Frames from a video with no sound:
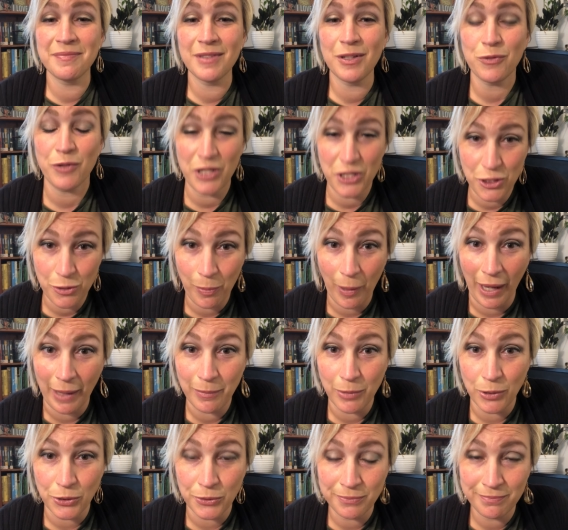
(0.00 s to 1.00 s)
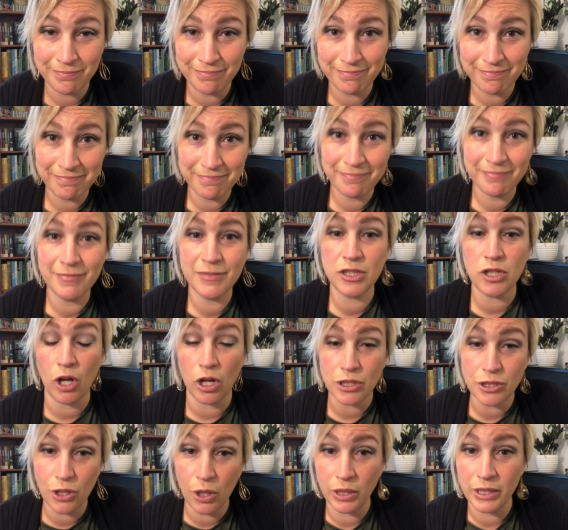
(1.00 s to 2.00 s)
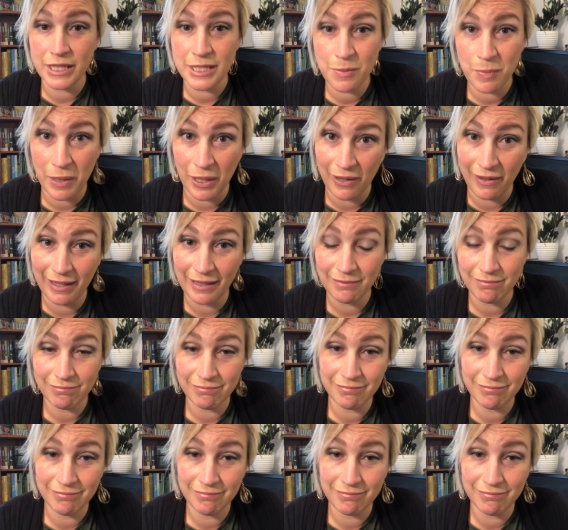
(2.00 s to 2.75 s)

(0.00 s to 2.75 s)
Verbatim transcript: read your Bible, talk to Holy Spirit.